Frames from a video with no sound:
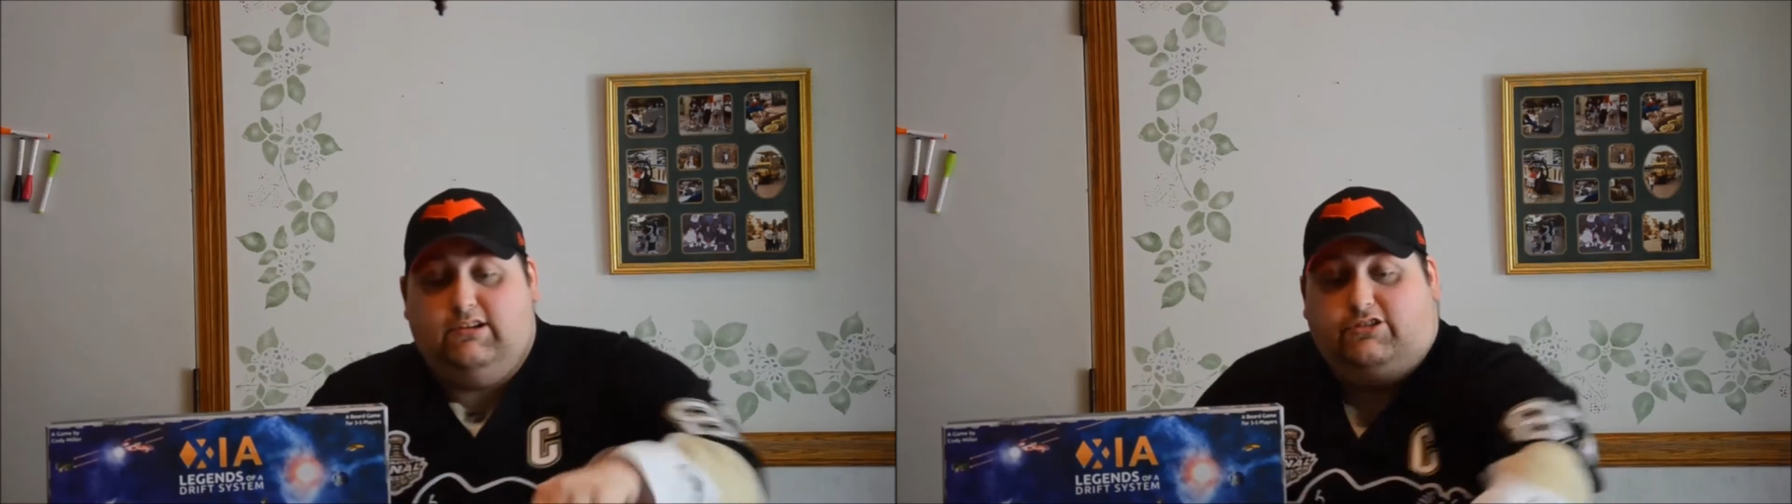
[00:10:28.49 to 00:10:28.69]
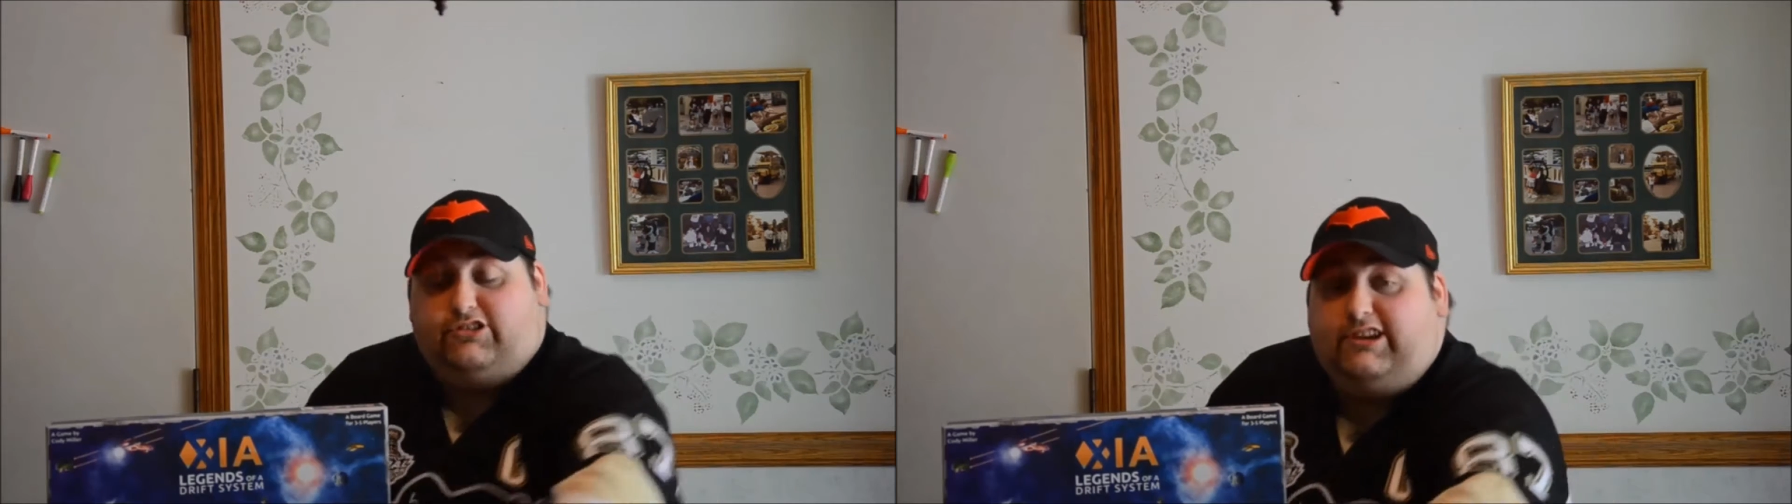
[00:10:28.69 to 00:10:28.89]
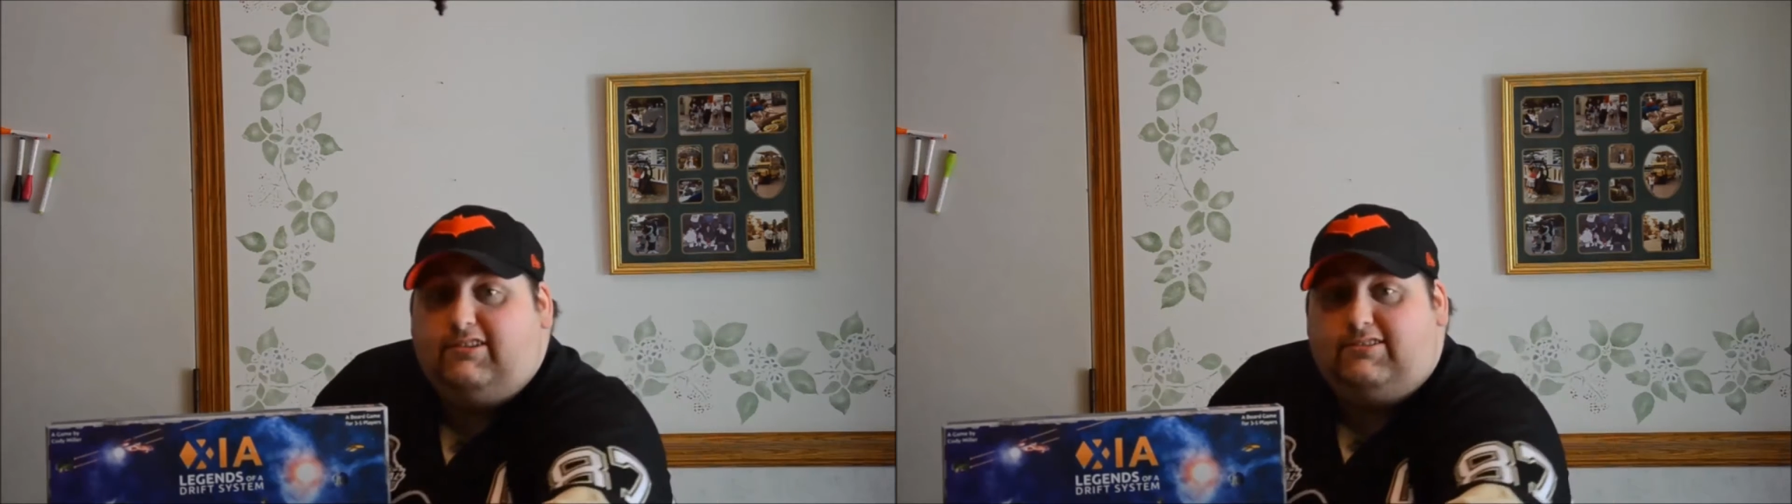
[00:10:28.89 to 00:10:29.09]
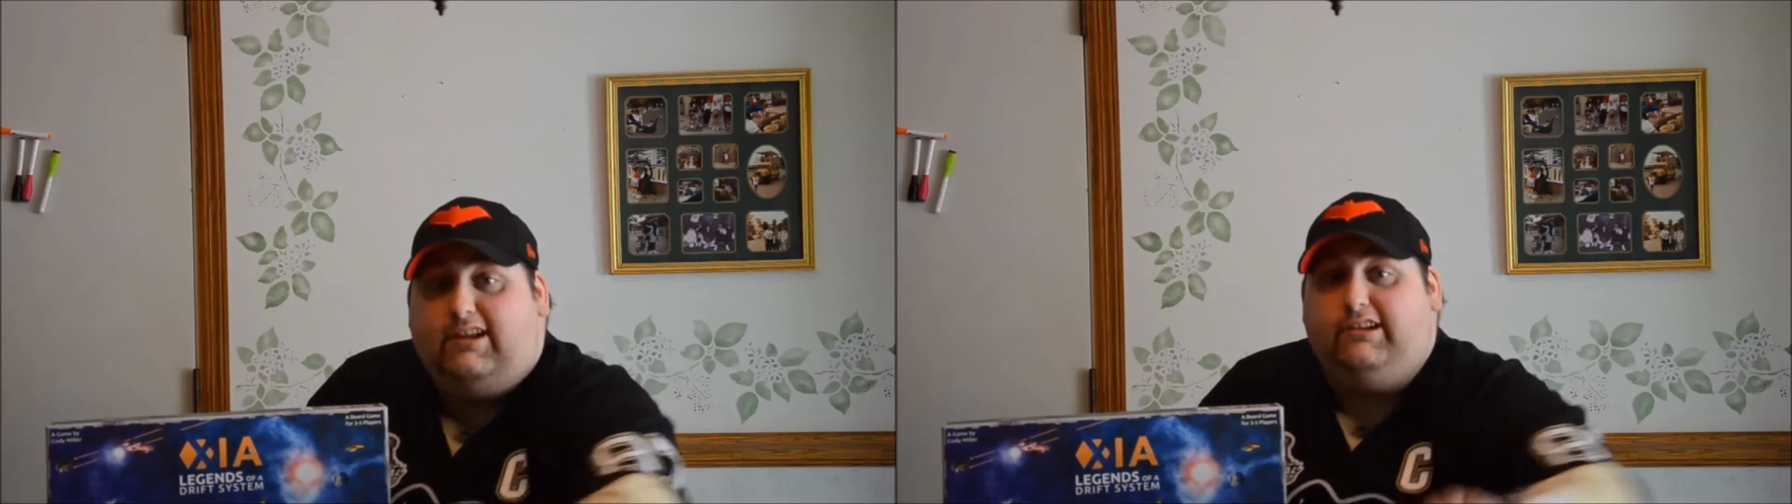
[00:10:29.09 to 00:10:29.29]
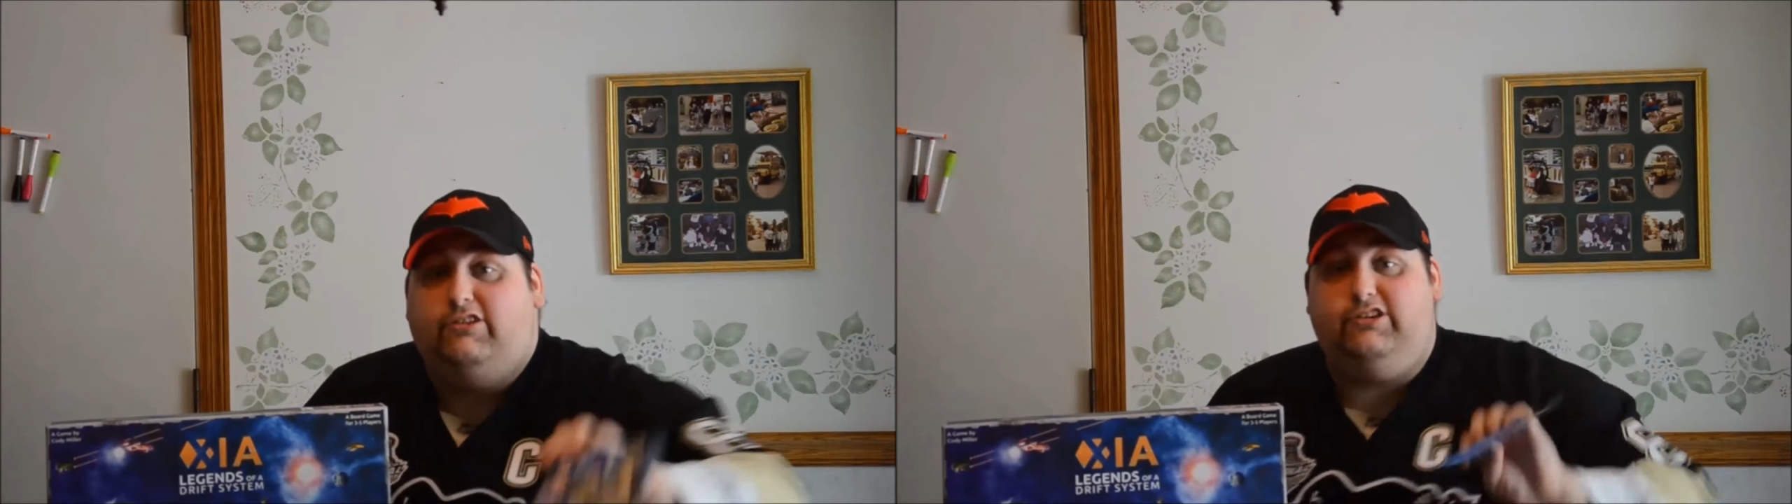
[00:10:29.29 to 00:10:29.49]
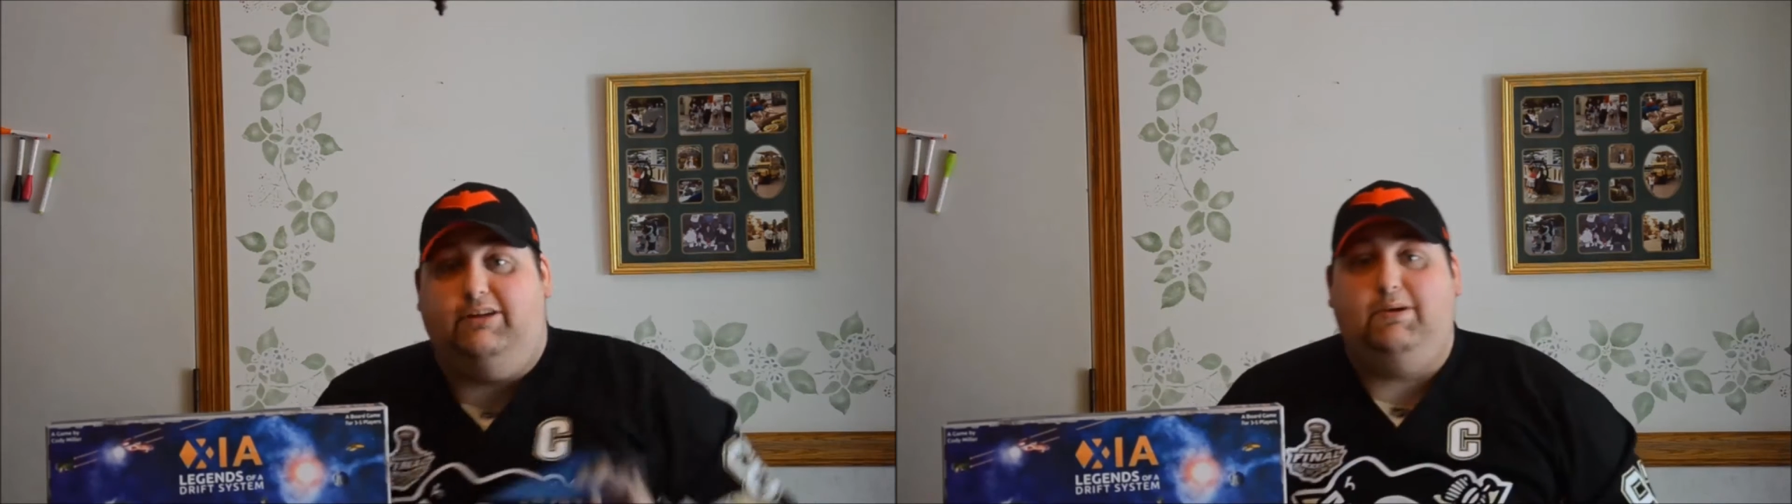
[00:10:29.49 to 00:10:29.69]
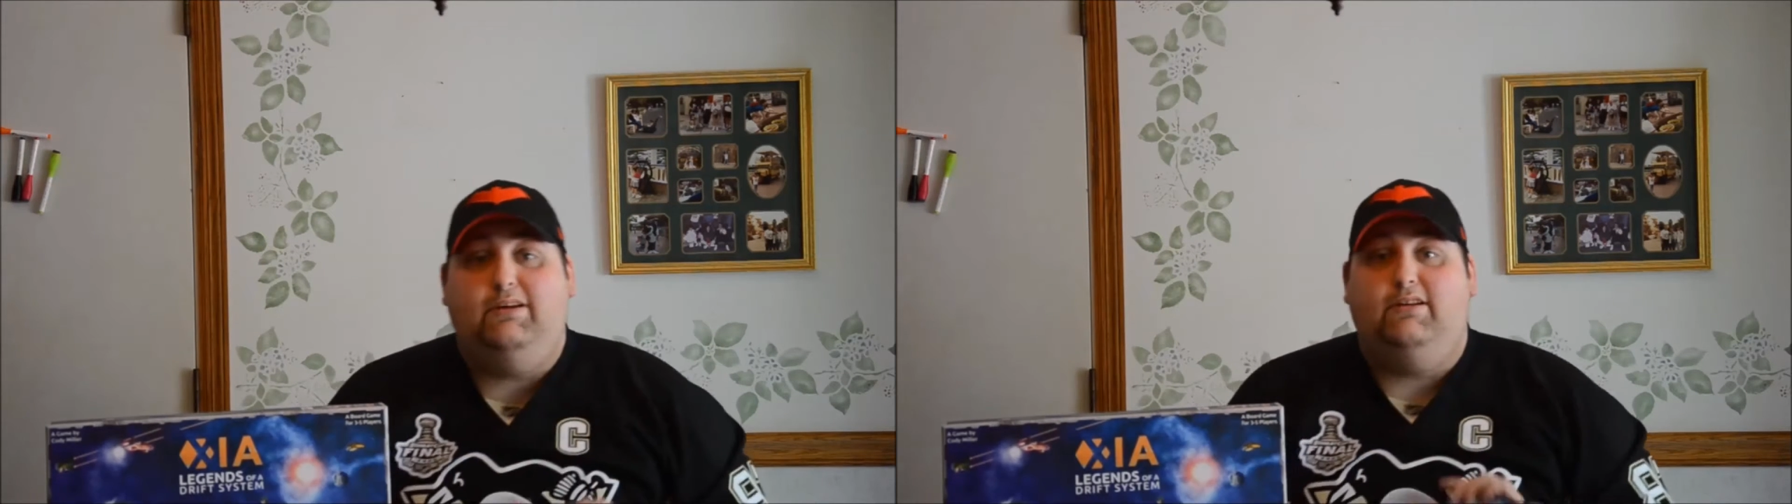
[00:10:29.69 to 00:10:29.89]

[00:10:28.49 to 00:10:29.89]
shields on your ship.